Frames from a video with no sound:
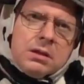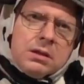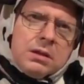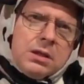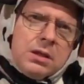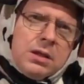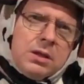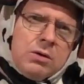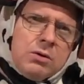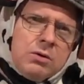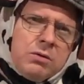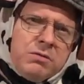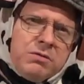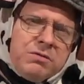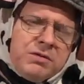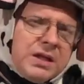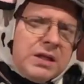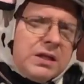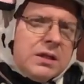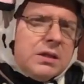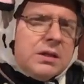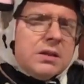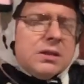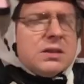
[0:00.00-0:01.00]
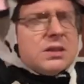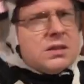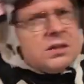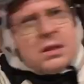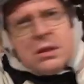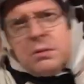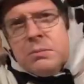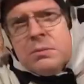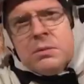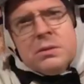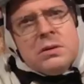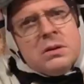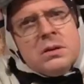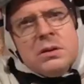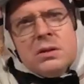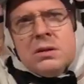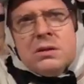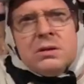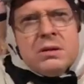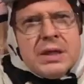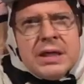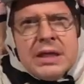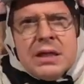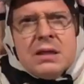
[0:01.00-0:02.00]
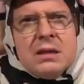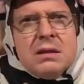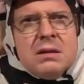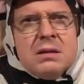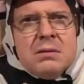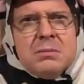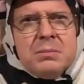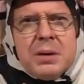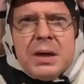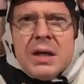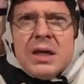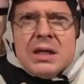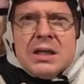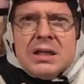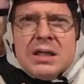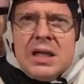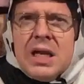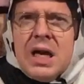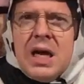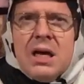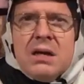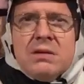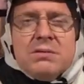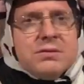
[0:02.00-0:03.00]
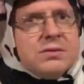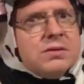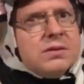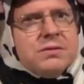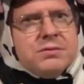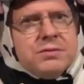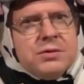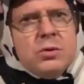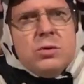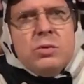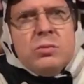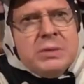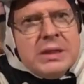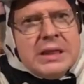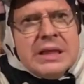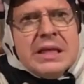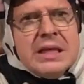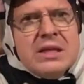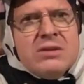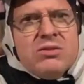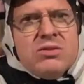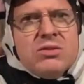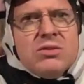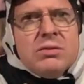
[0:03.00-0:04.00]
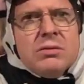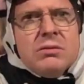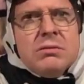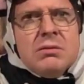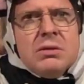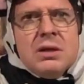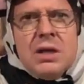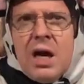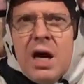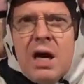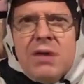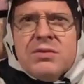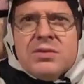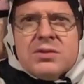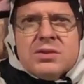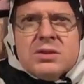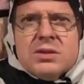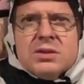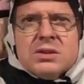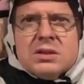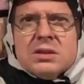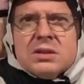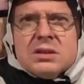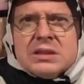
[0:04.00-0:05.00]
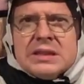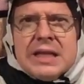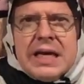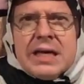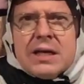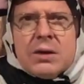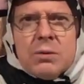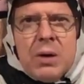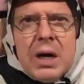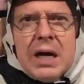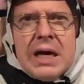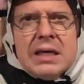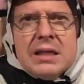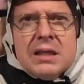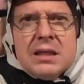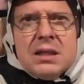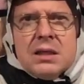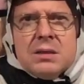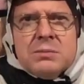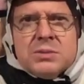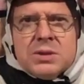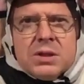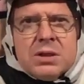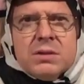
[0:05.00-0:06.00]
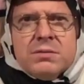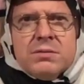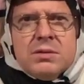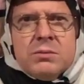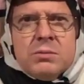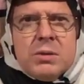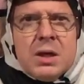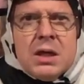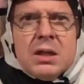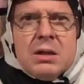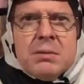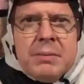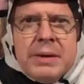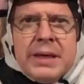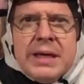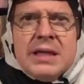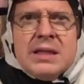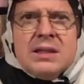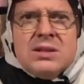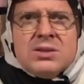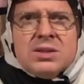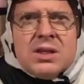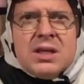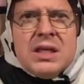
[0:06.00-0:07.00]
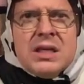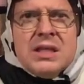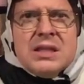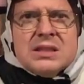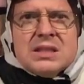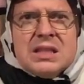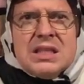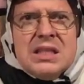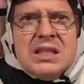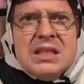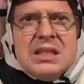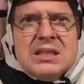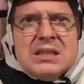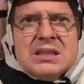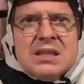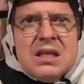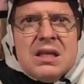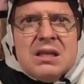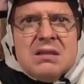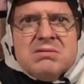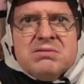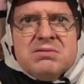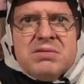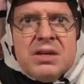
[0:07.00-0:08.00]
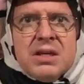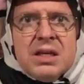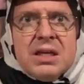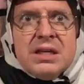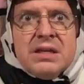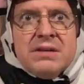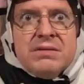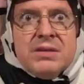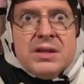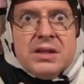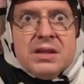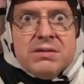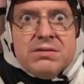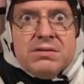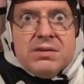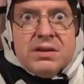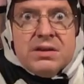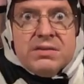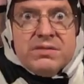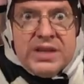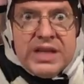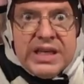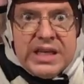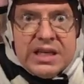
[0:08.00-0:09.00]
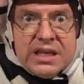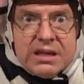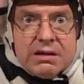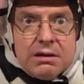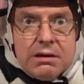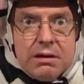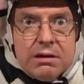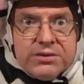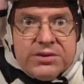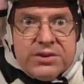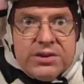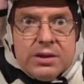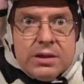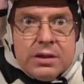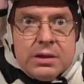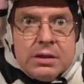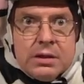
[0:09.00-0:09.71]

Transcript: The old feller stumbled around the parking lot for a few minutes, and the officer just sat quietly observing while the man tried his keys on 5 different vehicles.